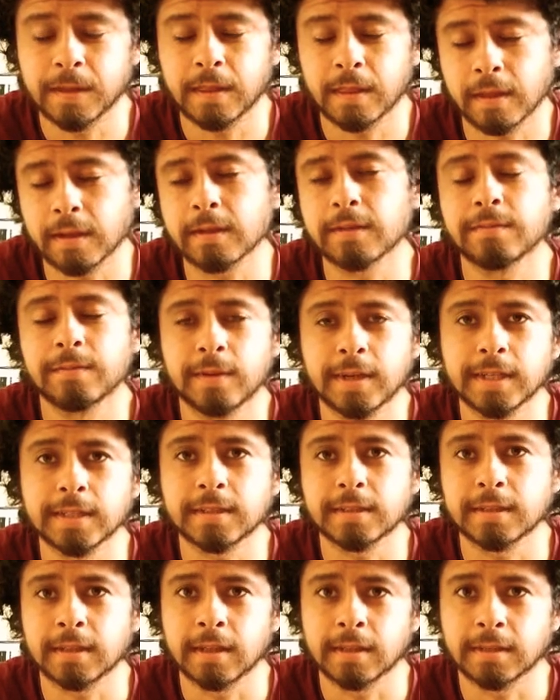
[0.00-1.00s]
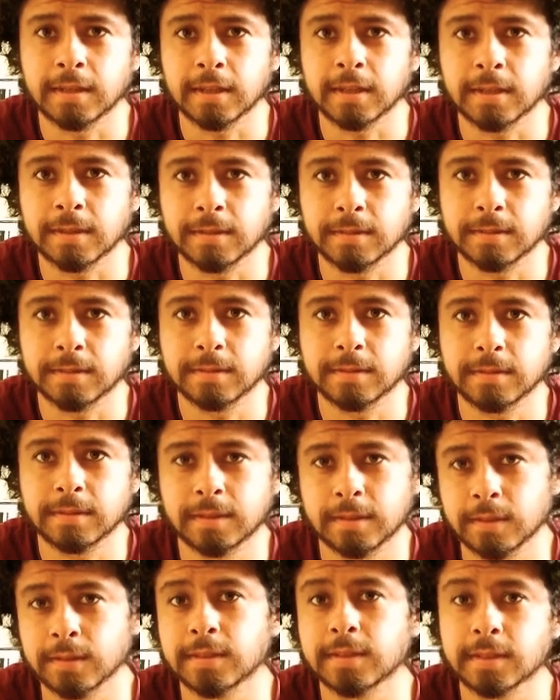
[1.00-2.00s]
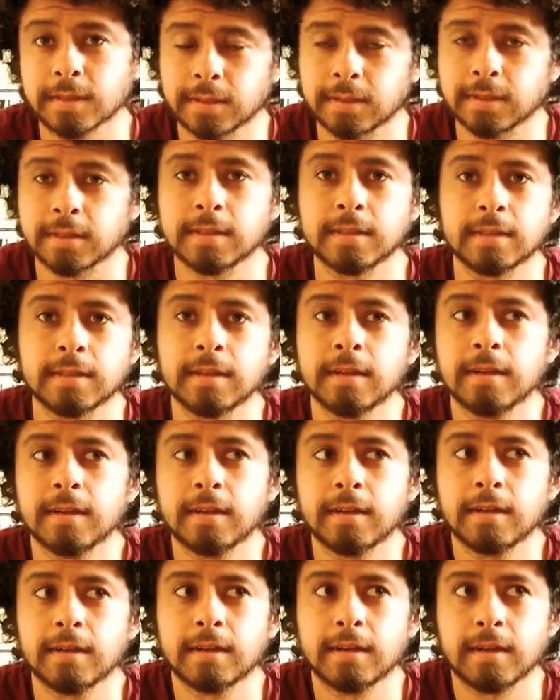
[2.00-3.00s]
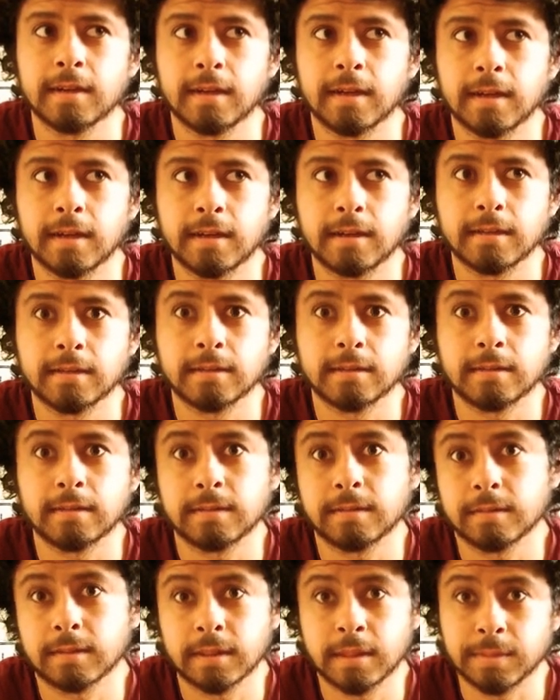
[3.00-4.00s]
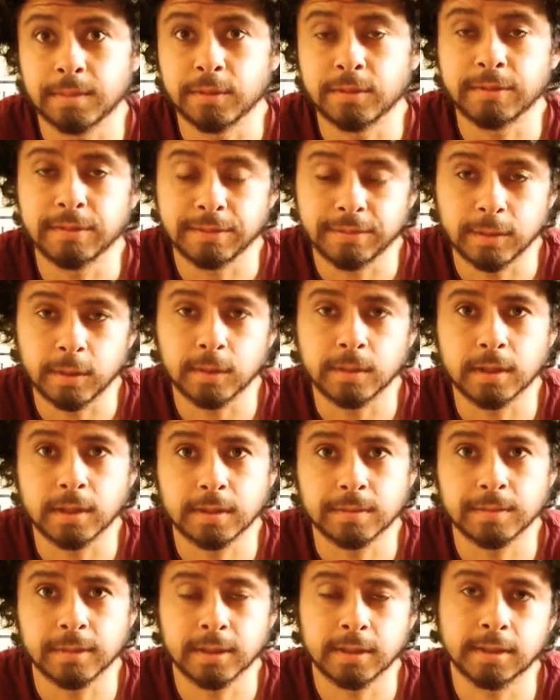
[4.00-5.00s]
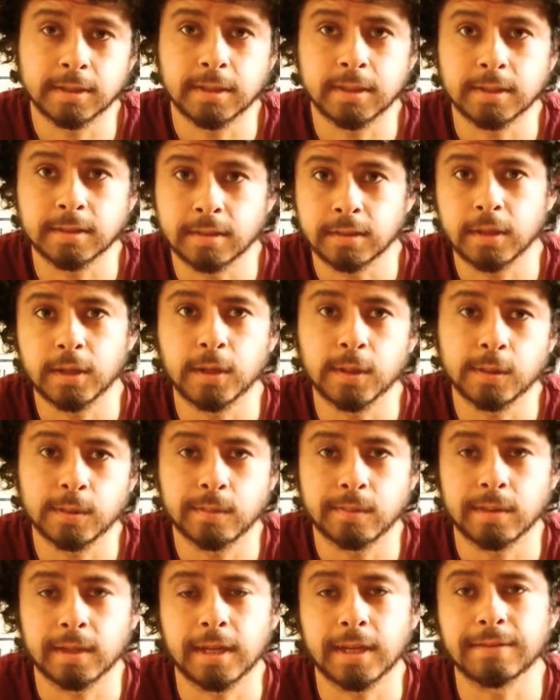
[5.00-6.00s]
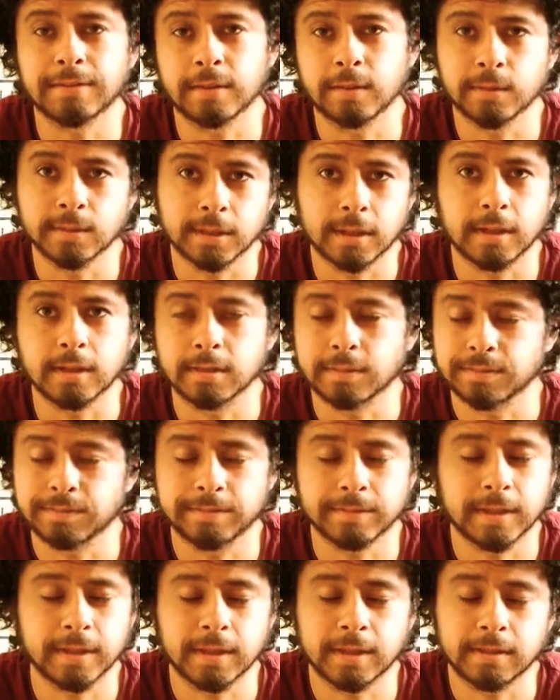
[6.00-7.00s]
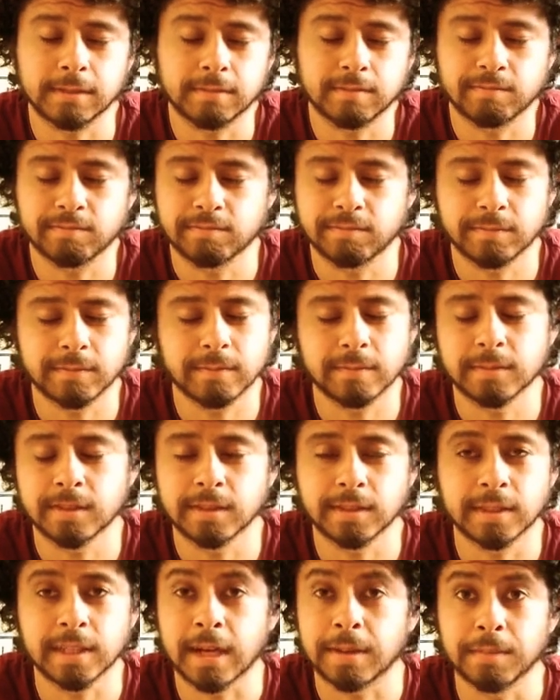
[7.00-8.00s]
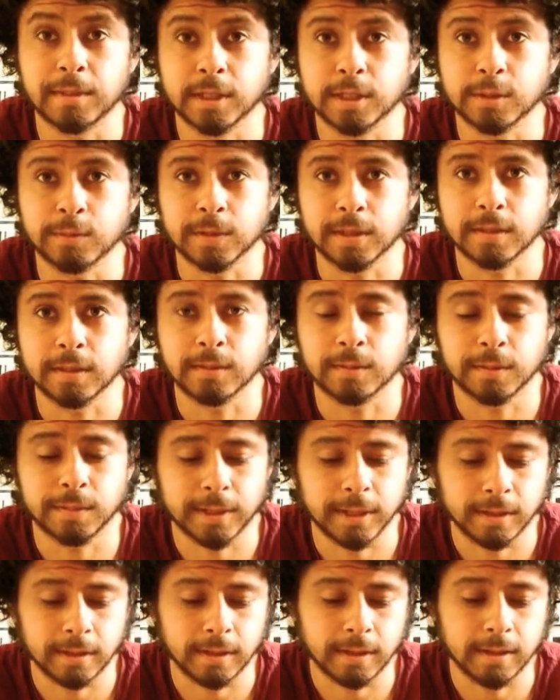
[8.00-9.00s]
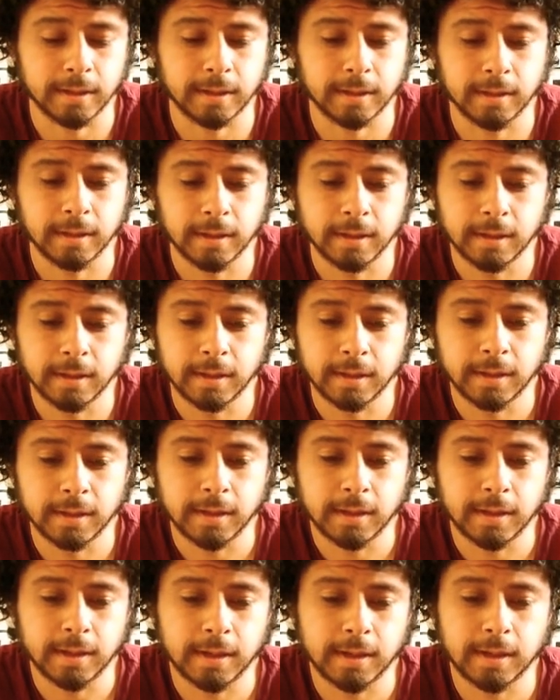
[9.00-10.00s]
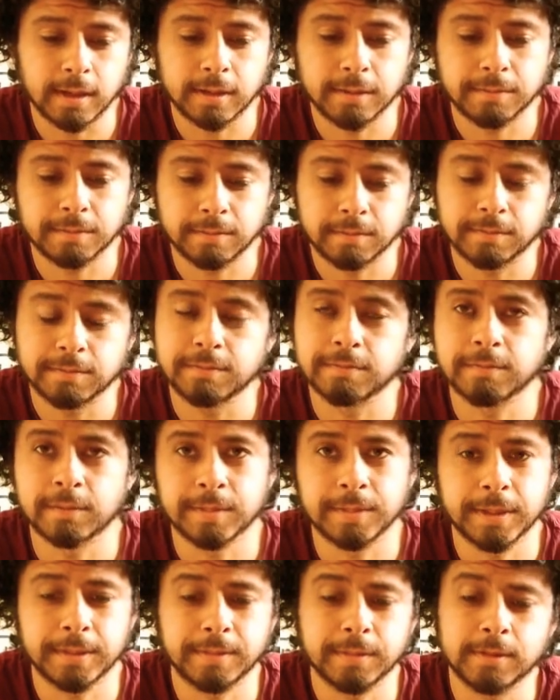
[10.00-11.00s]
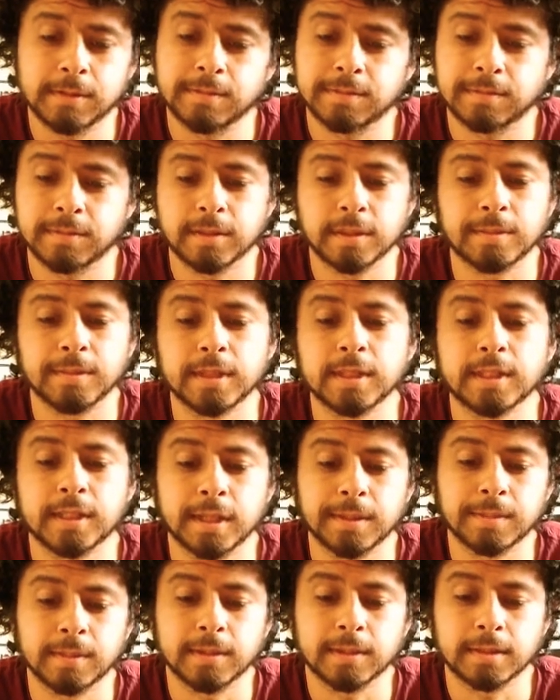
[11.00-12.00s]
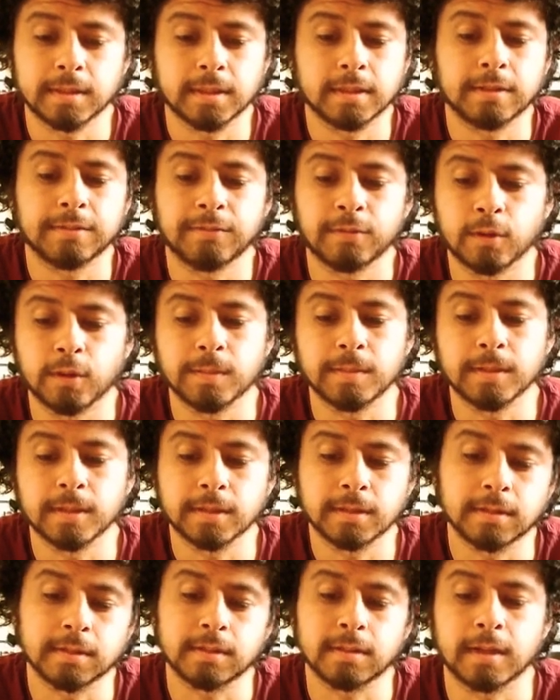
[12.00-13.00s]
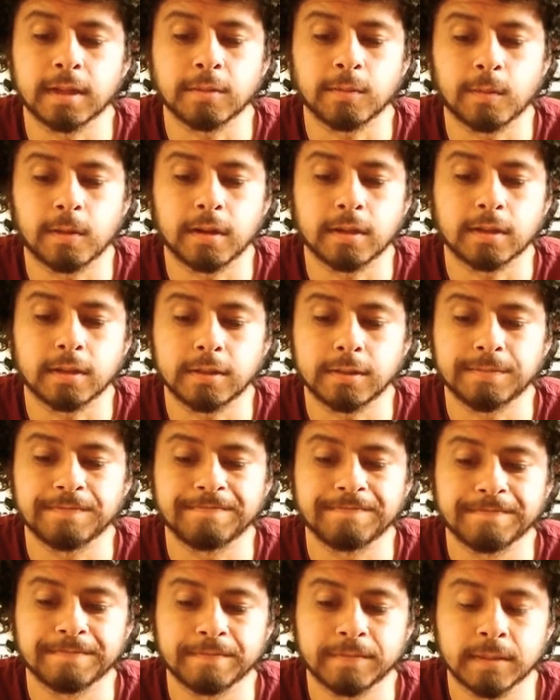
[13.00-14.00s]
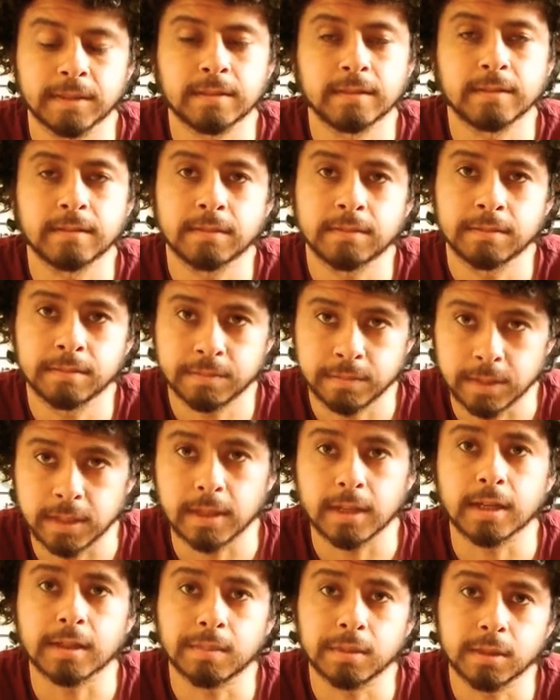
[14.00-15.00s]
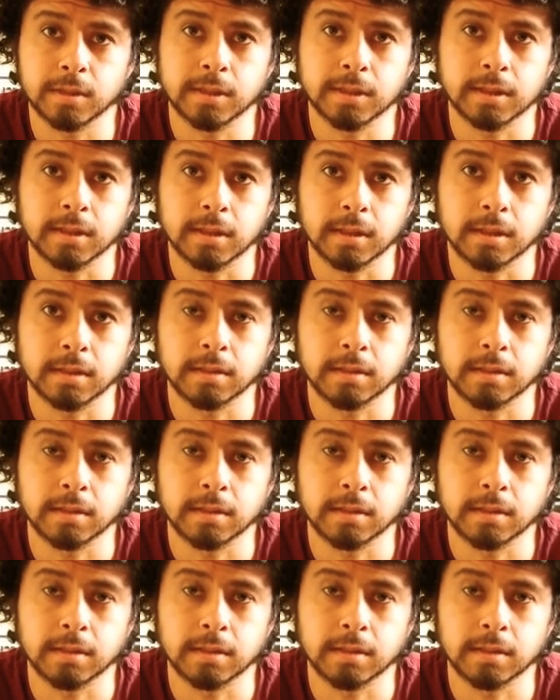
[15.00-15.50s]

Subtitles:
think of ways that they can still succeed and keep moving forward, because as you know, life goes on and there's not much we could do about that. Remember to be shapeless, formless, like water. Be like Bruce Lee.